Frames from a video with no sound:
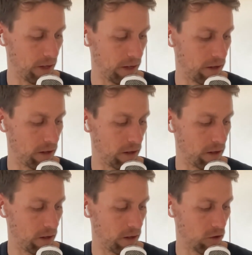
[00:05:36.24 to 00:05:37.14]
Yeah.
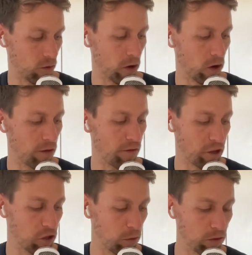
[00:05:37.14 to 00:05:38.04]
So it'll be all the
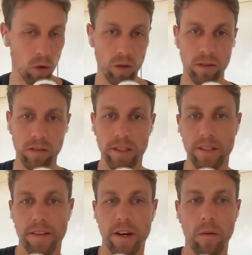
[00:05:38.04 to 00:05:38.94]
fungible tokens, let's
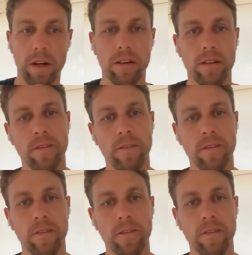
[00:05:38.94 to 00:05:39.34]
say it that way.